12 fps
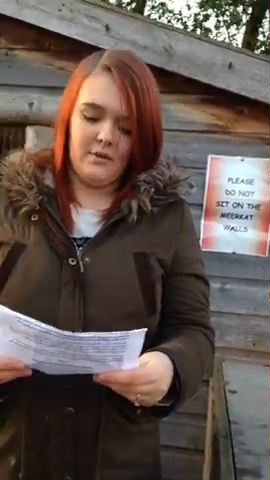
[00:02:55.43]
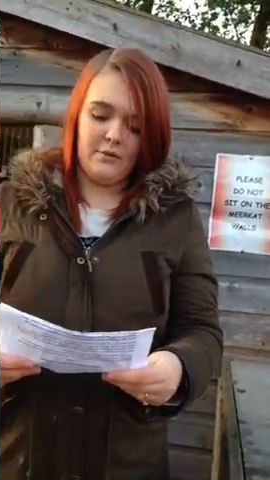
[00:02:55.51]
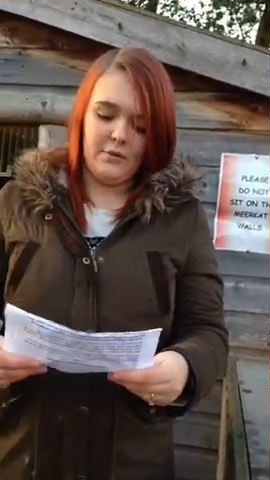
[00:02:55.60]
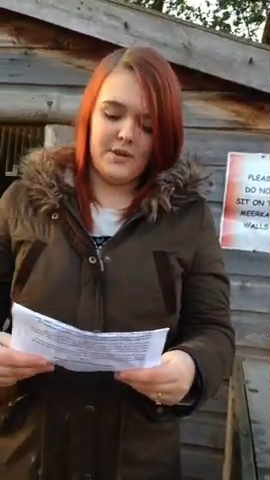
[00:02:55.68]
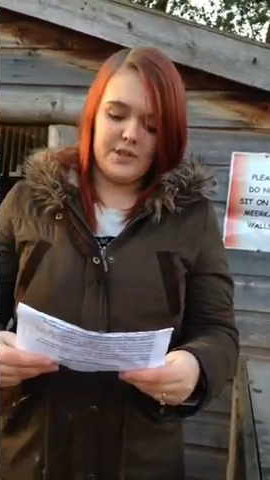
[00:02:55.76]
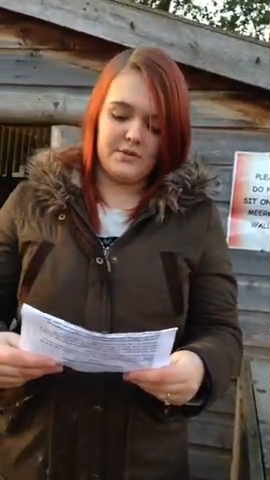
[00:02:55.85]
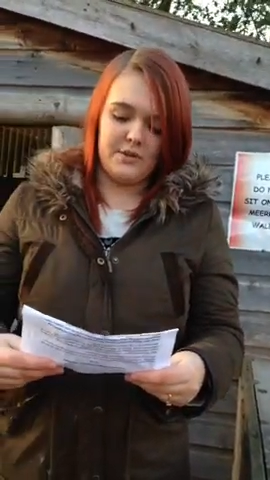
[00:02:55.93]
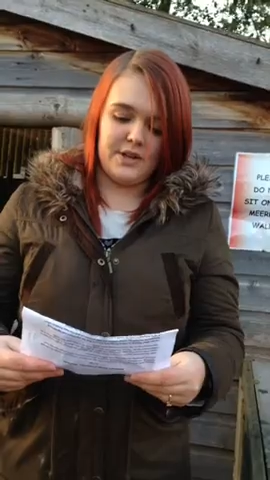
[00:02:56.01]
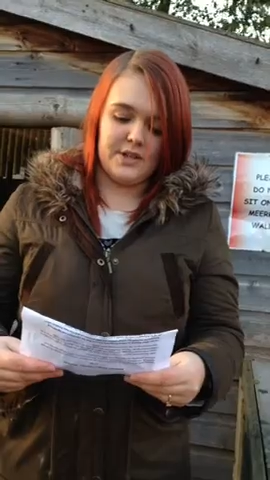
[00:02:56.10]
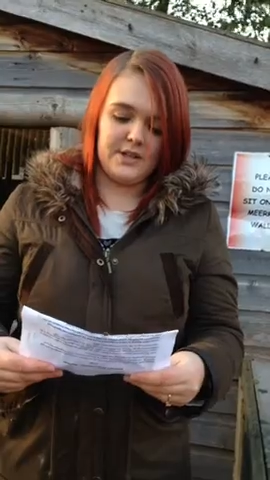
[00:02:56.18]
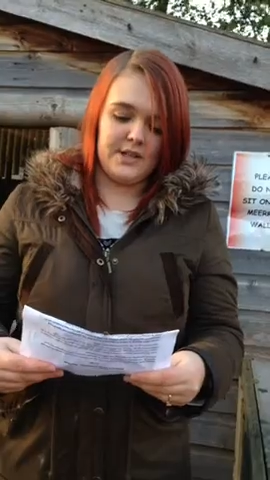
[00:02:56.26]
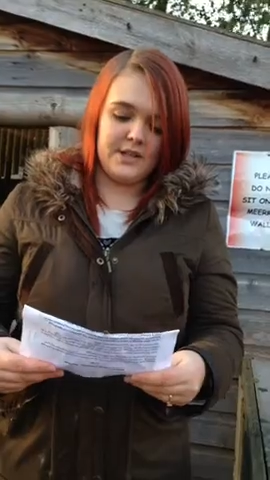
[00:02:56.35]
For this
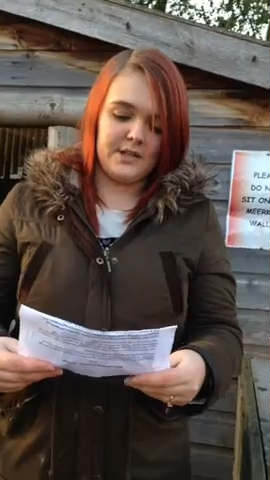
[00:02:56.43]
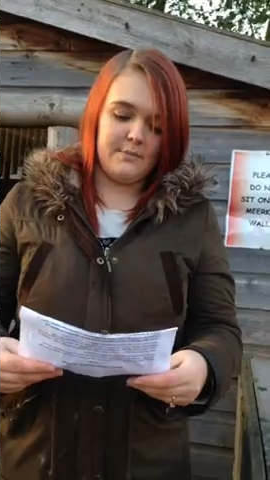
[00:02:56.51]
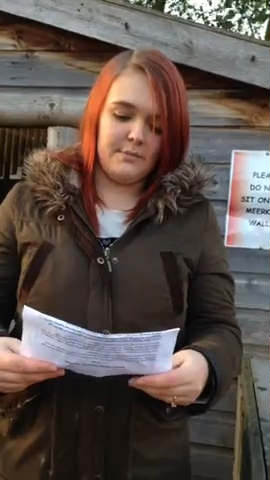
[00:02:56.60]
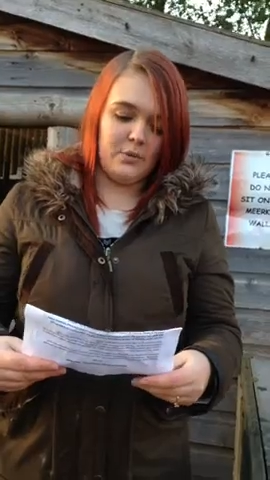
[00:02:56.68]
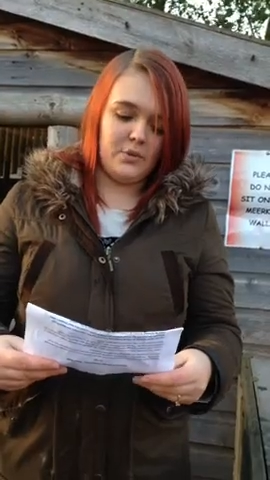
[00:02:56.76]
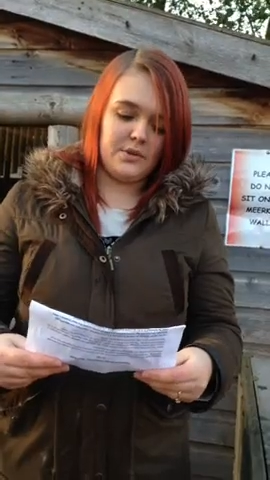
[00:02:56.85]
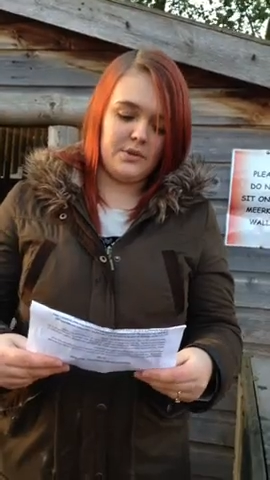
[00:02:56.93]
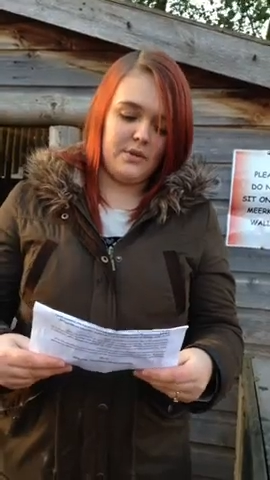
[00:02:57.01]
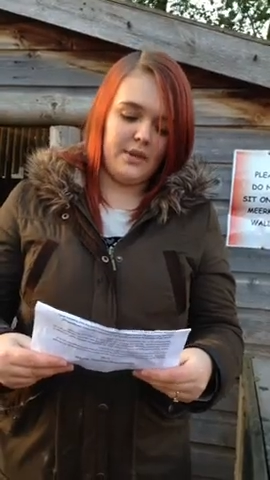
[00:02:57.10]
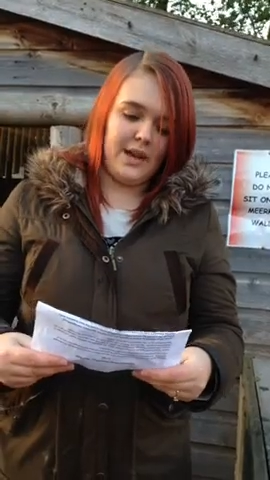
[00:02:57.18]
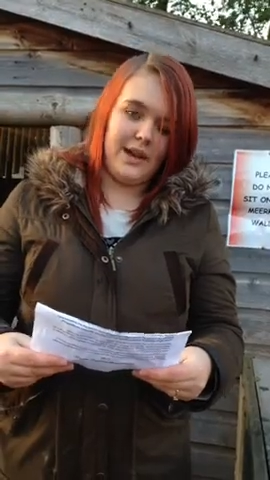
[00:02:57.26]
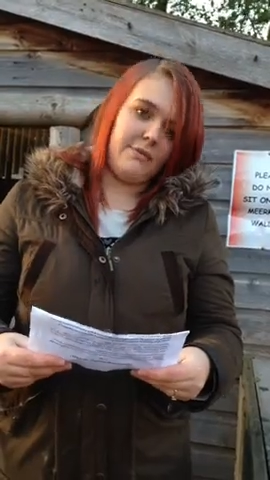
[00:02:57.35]
reason, it is important
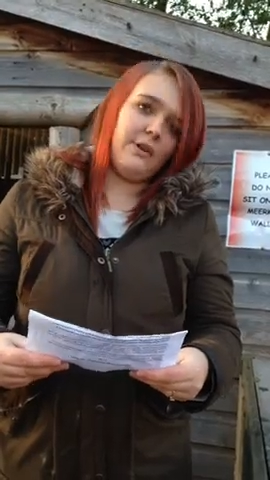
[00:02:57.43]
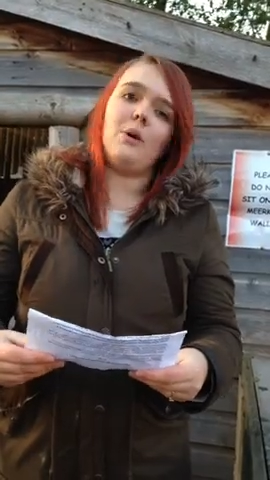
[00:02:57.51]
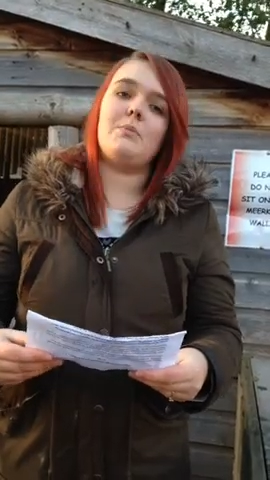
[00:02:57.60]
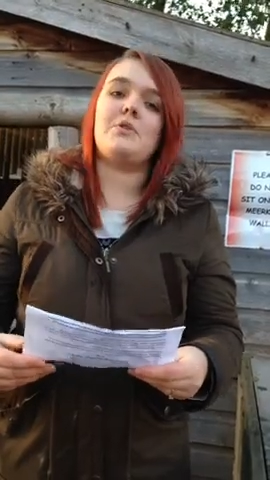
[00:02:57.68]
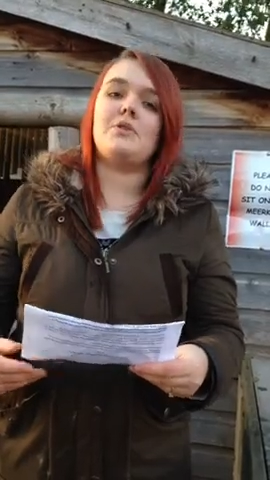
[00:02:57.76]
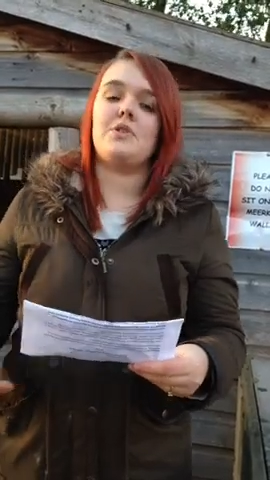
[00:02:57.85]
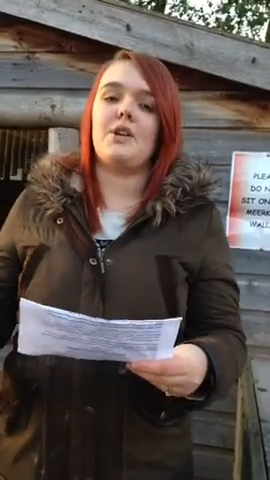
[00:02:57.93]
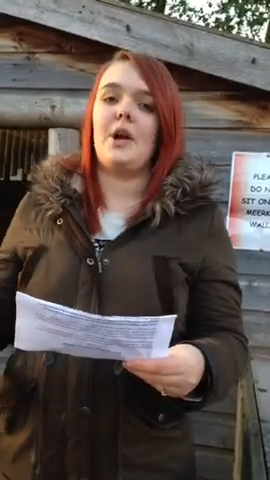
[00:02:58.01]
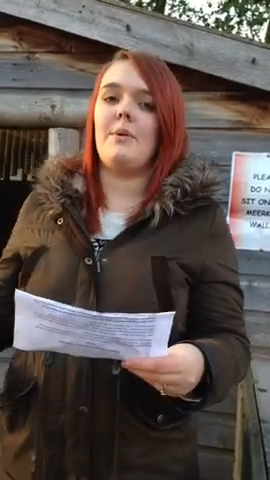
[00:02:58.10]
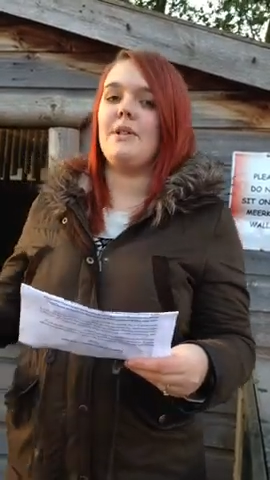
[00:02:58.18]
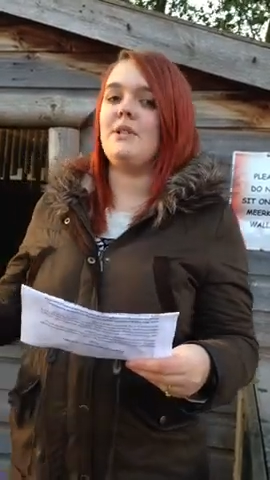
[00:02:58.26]
that they have the option to go